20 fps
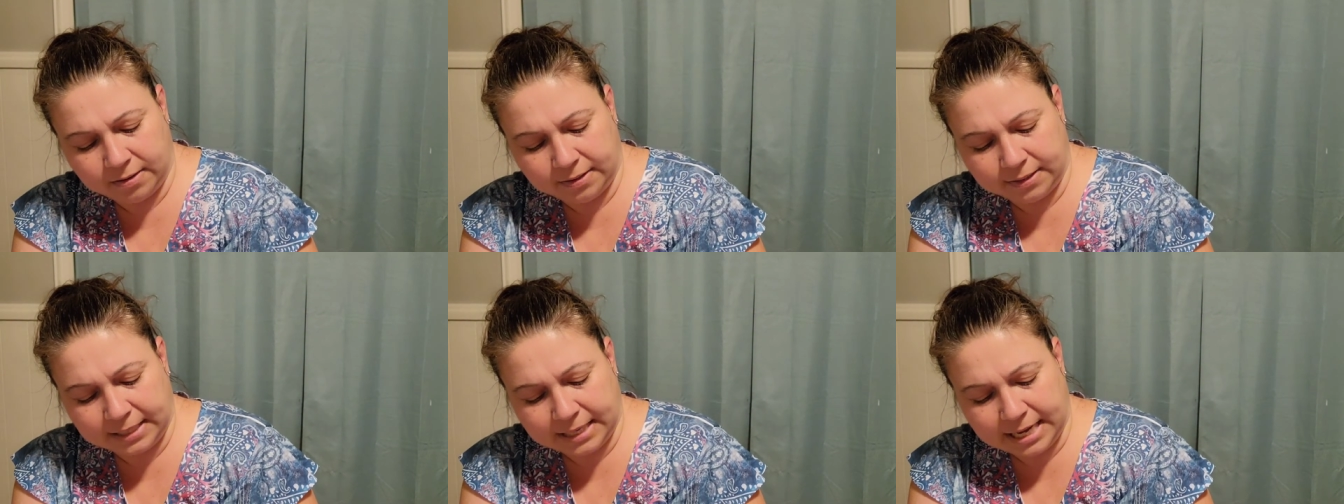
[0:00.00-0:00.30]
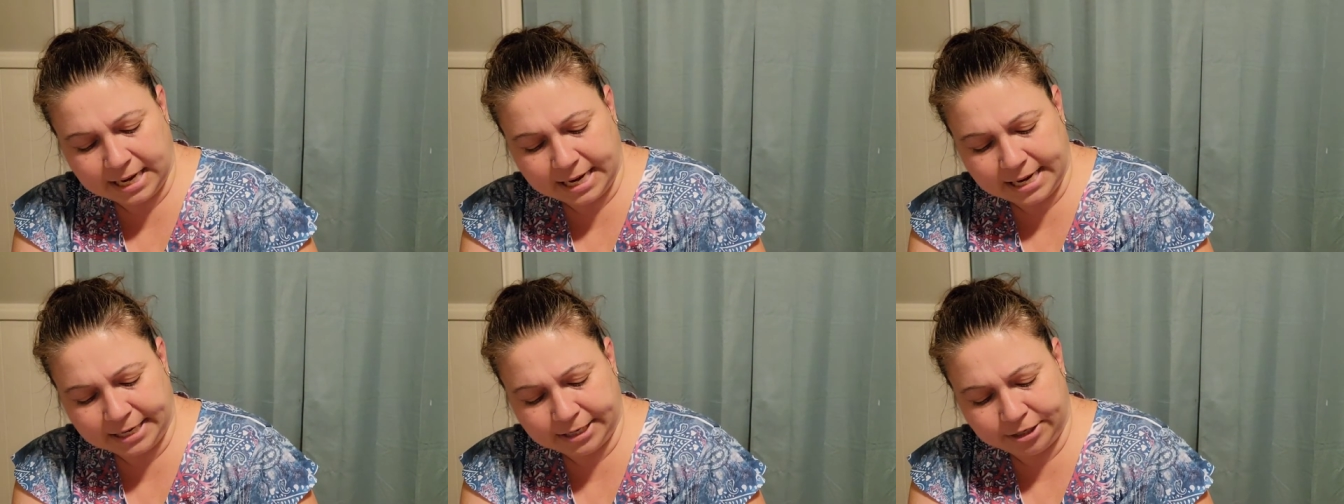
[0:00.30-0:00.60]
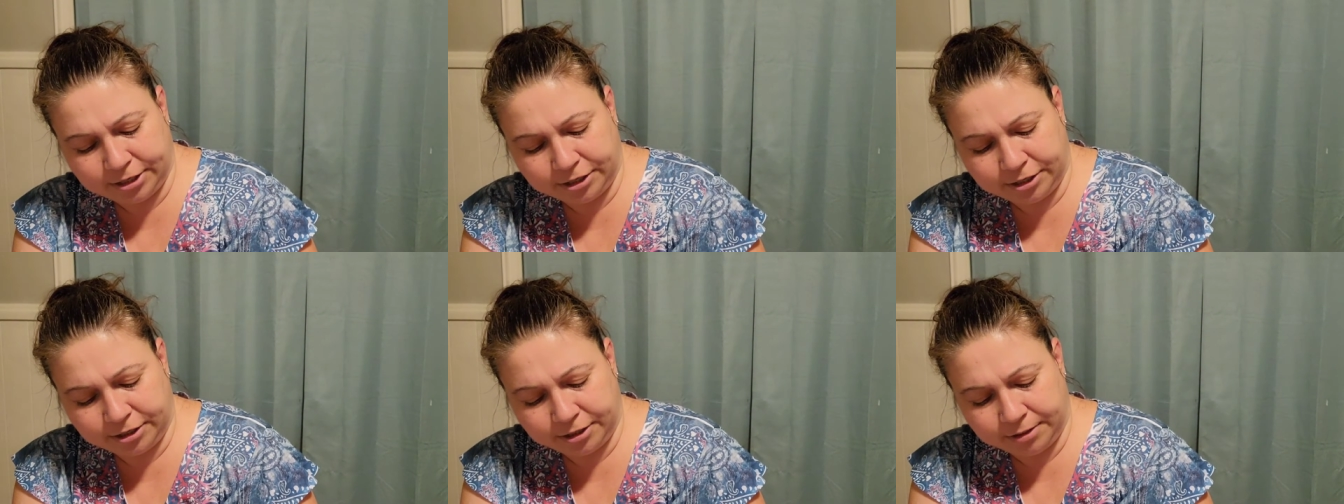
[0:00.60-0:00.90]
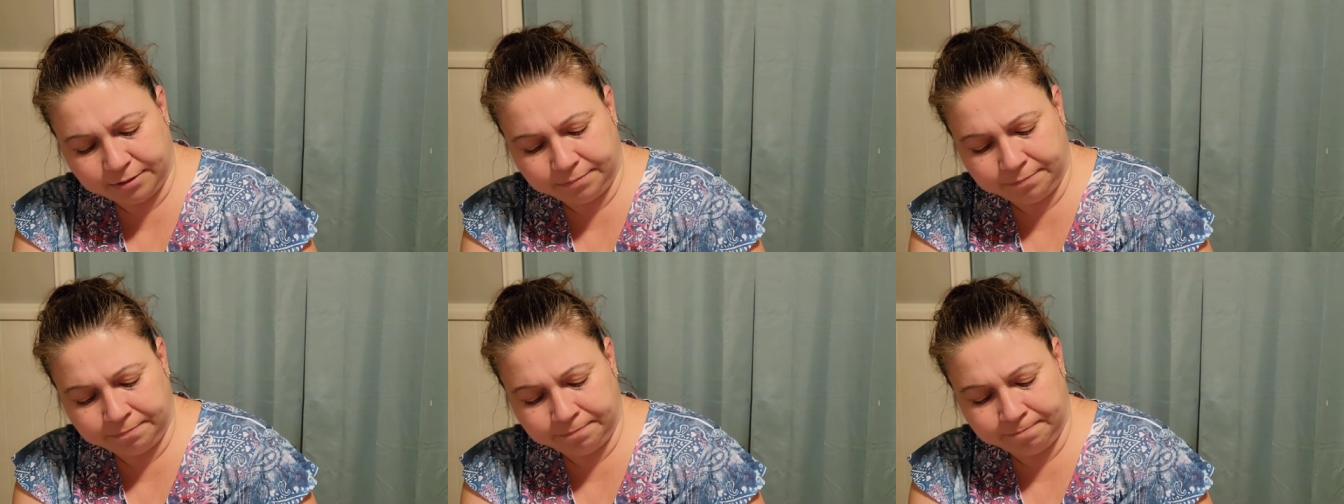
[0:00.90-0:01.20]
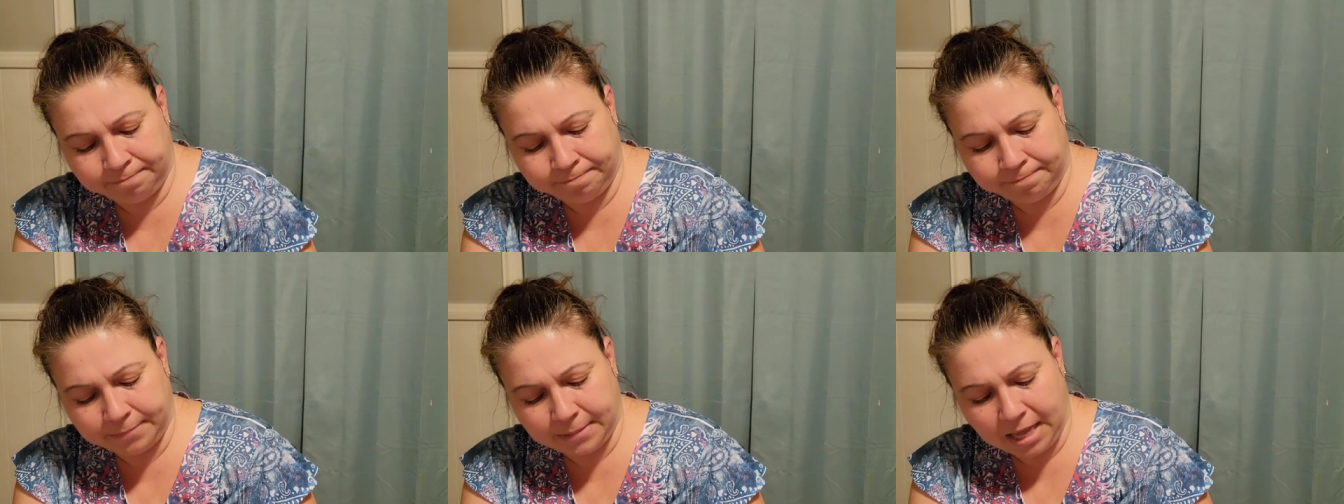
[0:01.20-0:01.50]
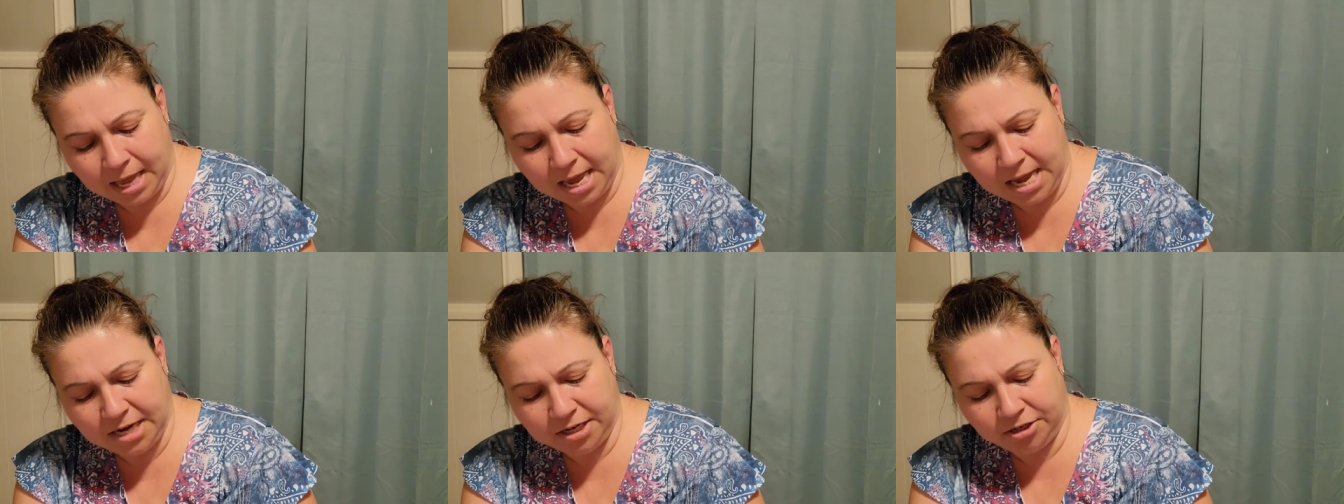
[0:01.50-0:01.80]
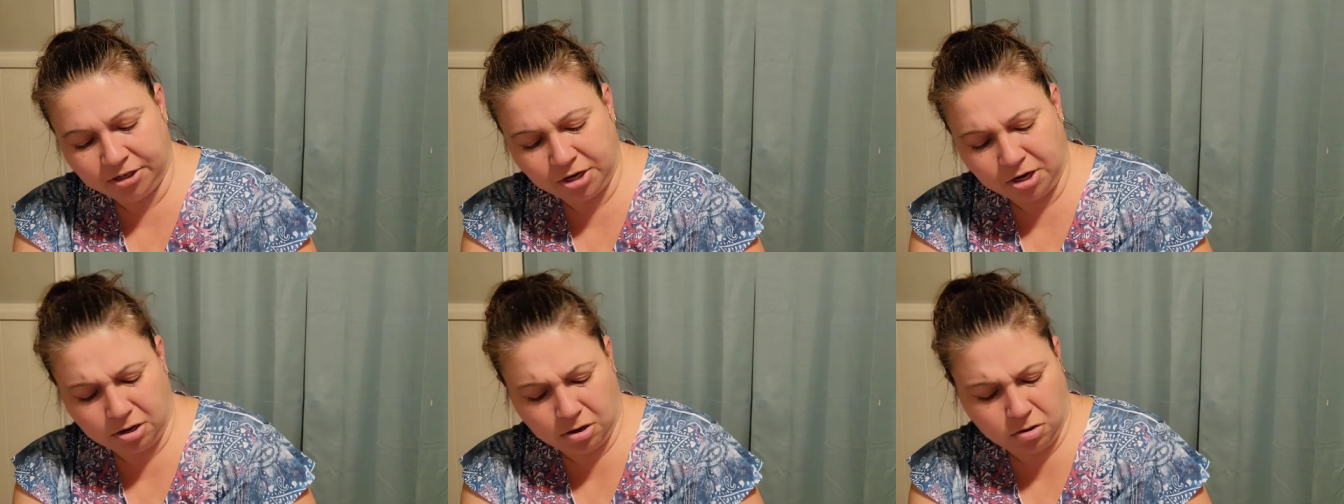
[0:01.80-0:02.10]
slash
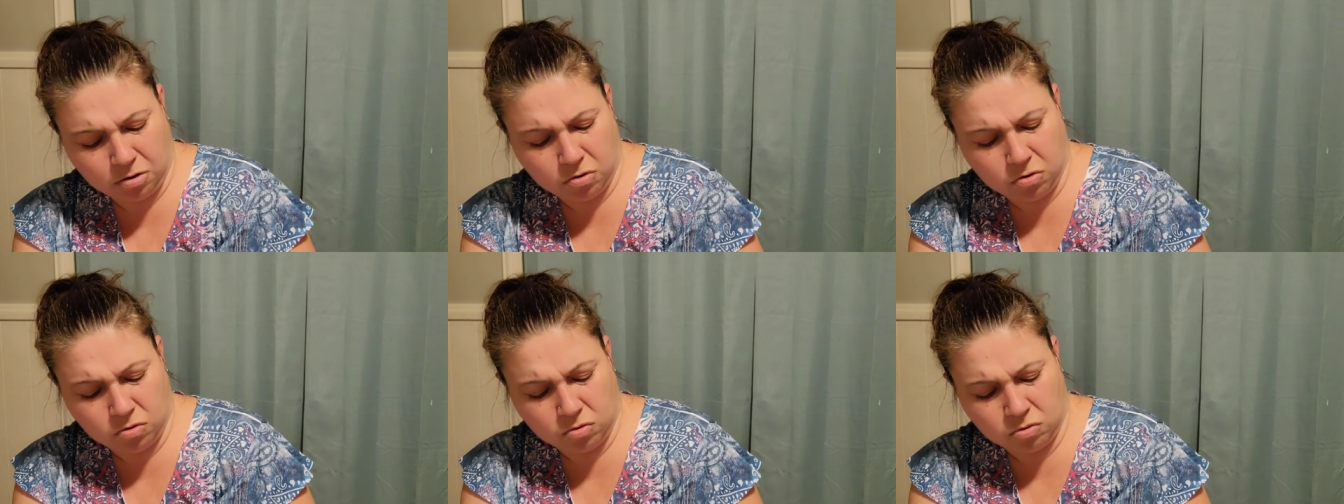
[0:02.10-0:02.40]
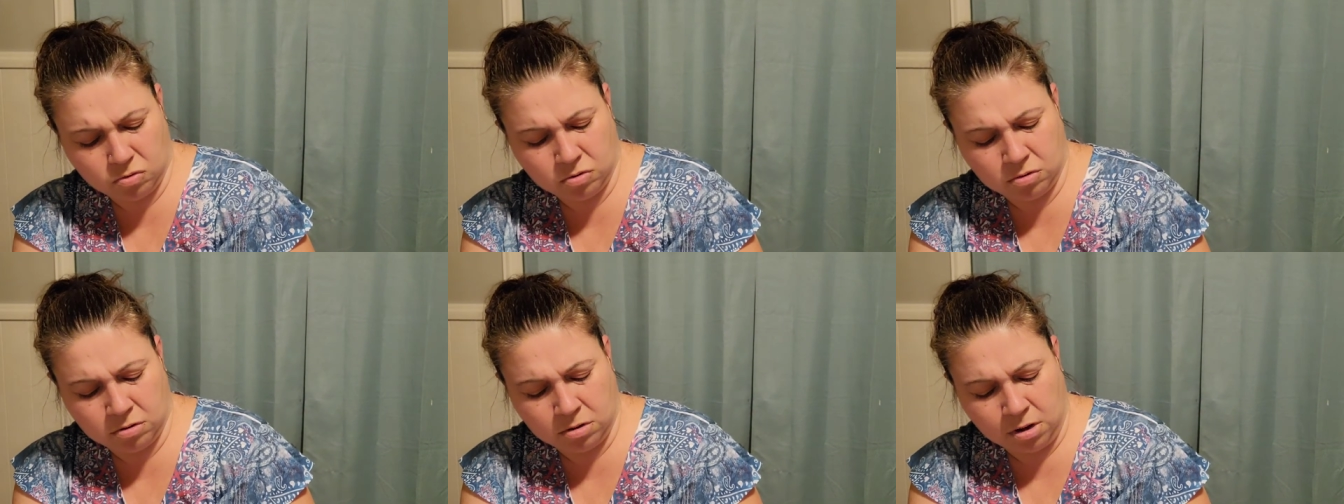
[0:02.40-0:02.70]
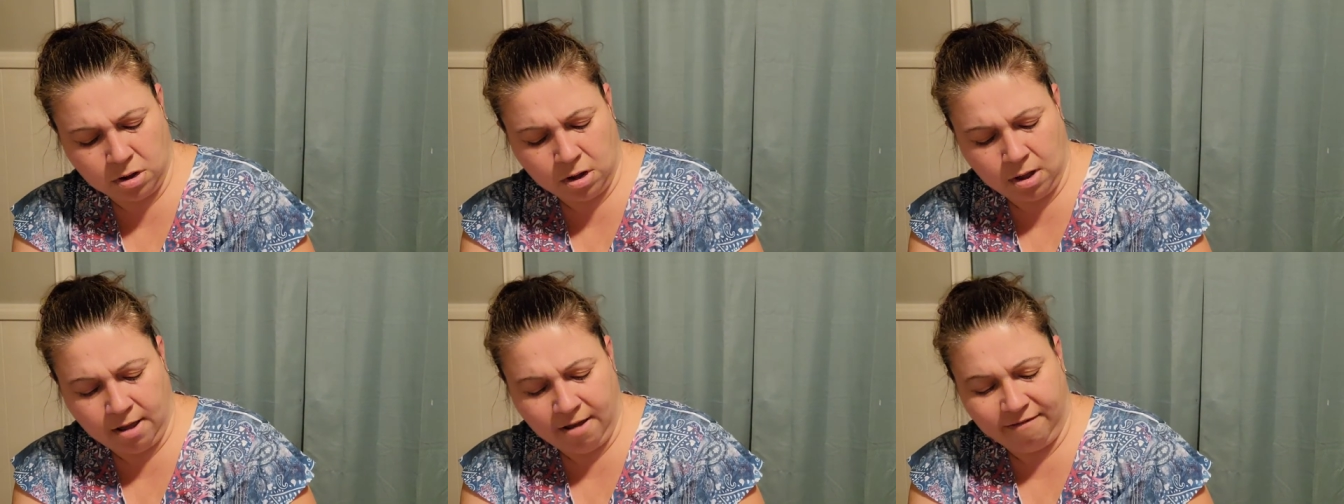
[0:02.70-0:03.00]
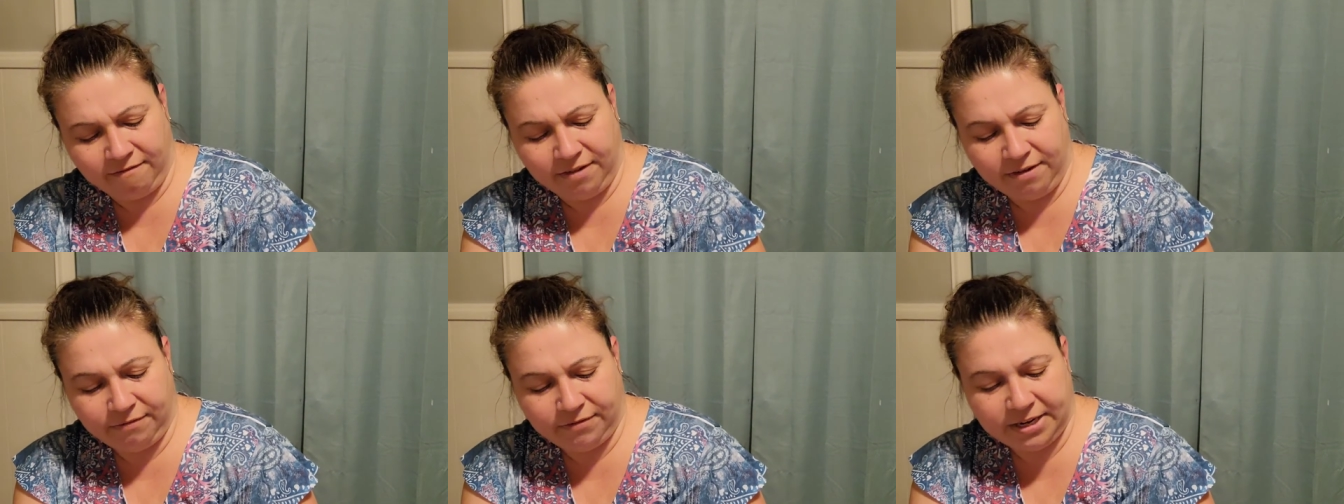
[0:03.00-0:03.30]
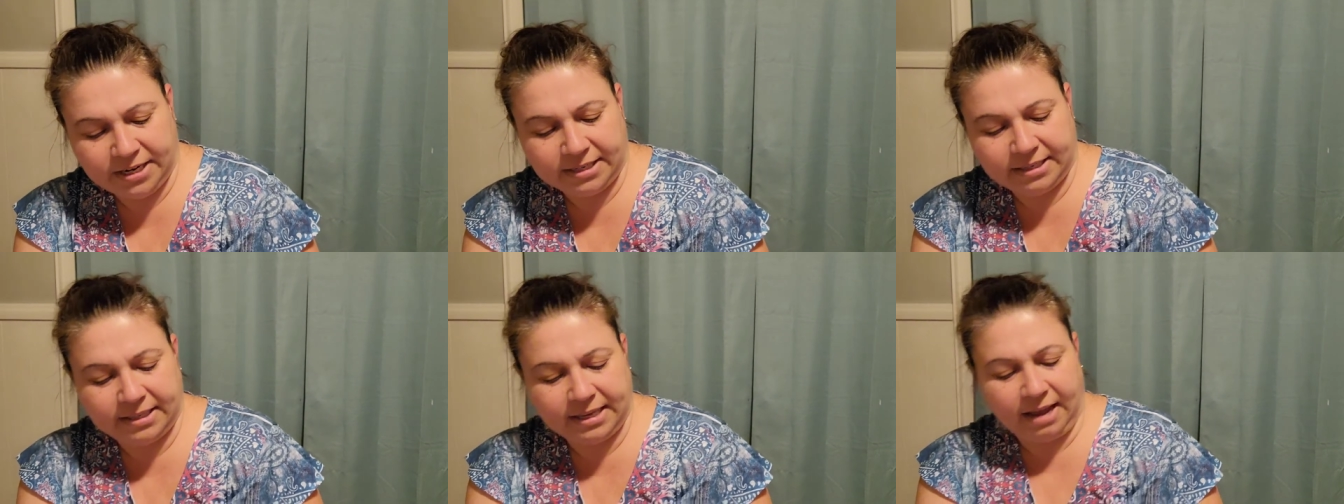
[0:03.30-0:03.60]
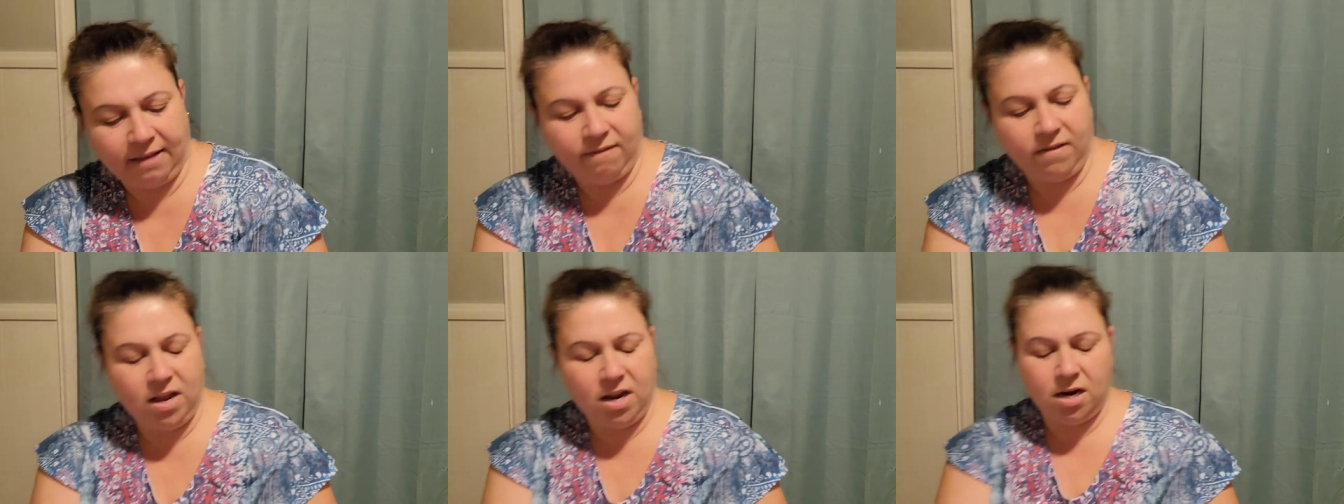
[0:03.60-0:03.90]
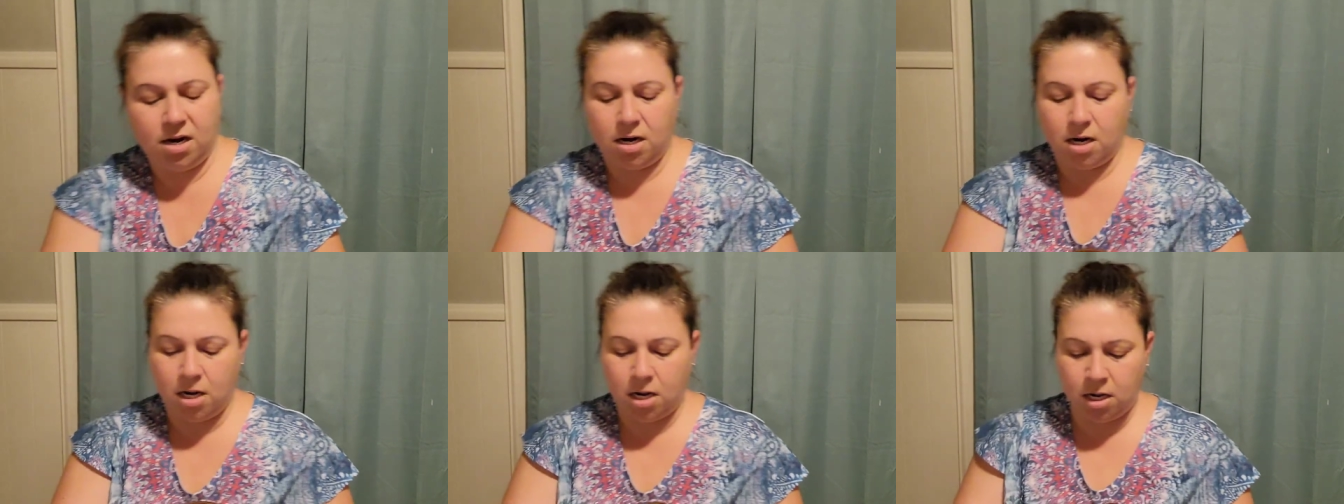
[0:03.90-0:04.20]
HO
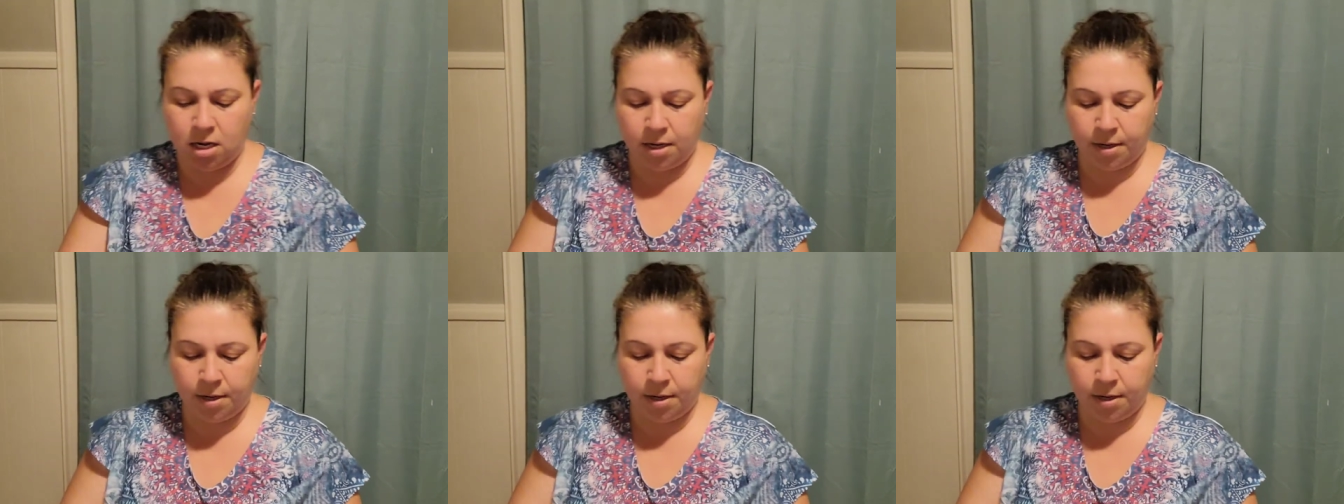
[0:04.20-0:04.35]
57.